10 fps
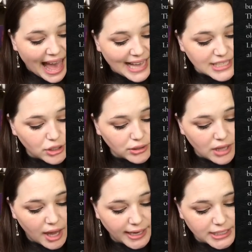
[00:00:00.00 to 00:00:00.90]
As her
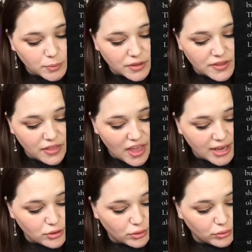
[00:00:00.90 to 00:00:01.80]
alliance with
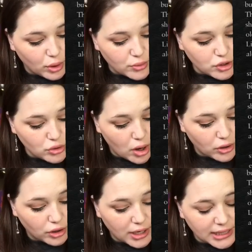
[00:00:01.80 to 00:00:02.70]
Nathaniel grows
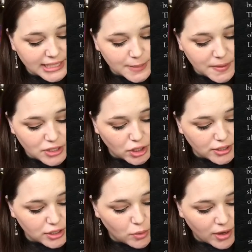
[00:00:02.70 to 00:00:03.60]
stronger, Elizabeth
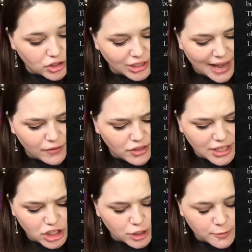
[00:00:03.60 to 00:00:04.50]
starts to question
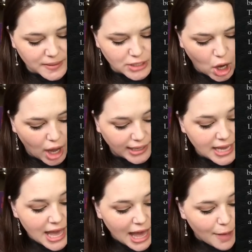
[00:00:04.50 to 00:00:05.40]
everything she's been taught
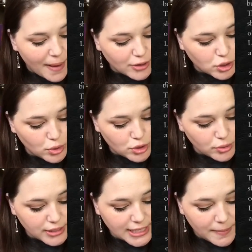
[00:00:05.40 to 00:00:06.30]
about
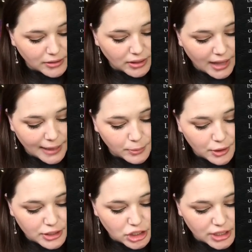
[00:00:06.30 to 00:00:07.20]
sorcerers, about the
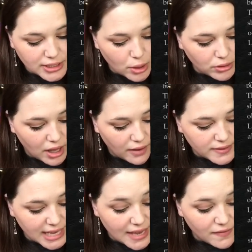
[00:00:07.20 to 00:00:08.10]
library she so
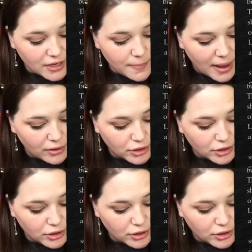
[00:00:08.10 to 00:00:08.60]
loves, even about